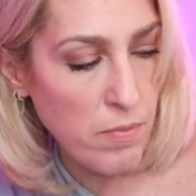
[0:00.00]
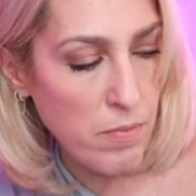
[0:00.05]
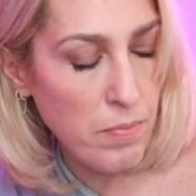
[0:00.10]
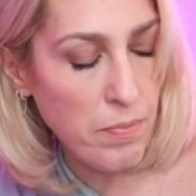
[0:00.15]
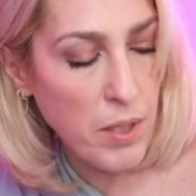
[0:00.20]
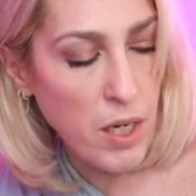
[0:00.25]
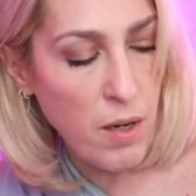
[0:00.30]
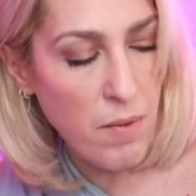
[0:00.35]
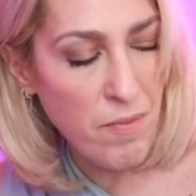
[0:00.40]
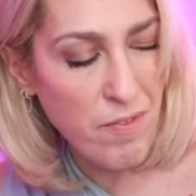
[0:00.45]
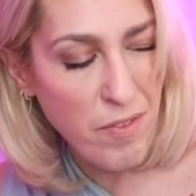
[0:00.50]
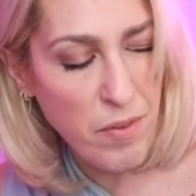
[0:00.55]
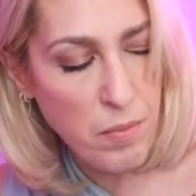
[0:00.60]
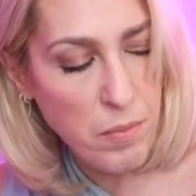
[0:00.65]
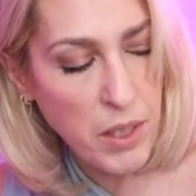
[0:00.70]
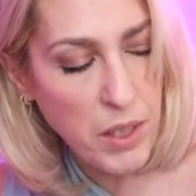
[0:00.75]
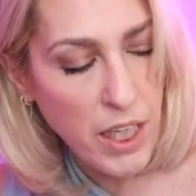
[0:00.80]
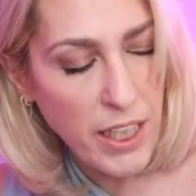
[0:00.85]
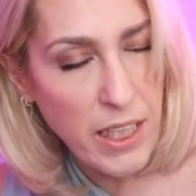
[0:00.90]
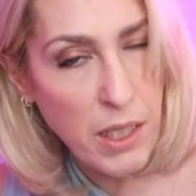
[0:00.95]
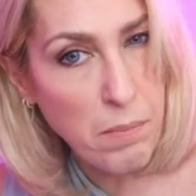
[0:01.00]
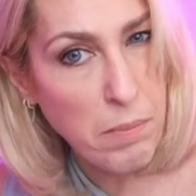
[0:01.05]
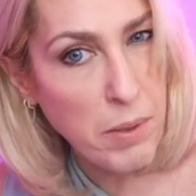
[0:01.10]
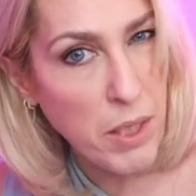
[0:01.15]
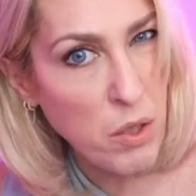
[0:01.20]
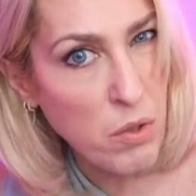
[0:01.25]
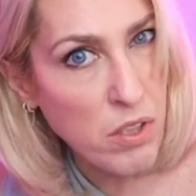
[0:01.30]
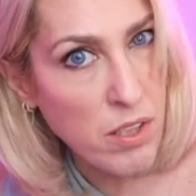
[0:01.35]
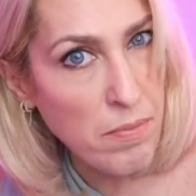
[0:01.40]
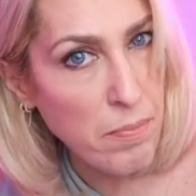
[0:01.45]
come from like an
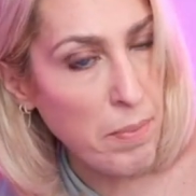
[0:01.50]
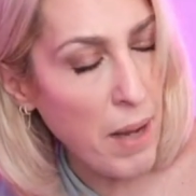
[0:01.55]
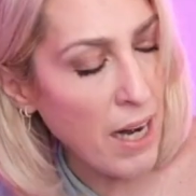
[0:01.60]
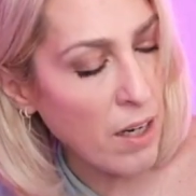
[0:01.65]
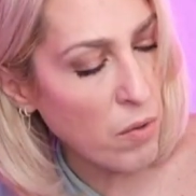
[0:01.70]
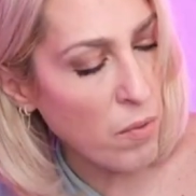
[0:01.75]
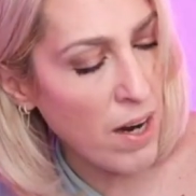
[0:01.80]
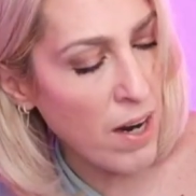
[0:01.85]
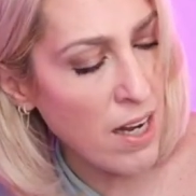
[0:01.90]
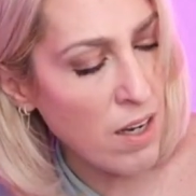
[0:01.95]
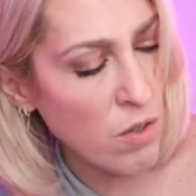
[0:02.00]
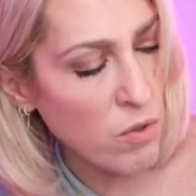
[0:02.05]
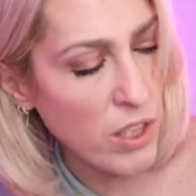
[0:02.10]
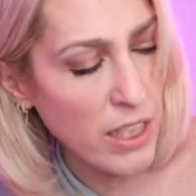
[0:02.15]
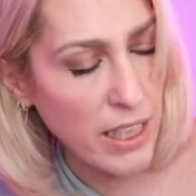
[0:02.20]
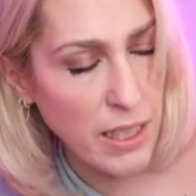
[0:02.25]
abusive background,